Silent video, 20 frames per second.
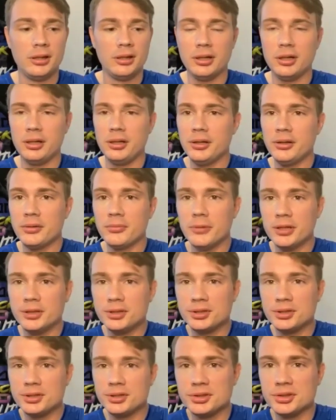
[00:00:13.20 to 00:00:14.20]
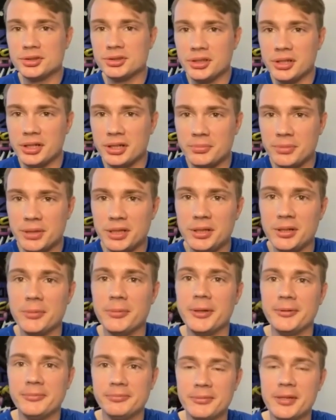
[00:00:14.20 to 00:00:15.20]
Uh, nothing much. Just excited to be here,
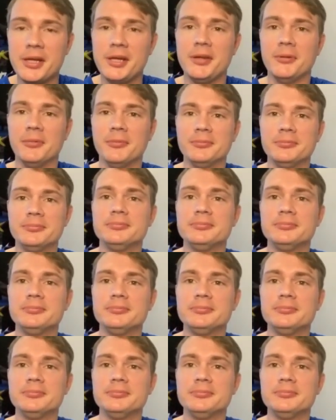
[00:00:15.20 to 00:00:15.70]
man. Thank you.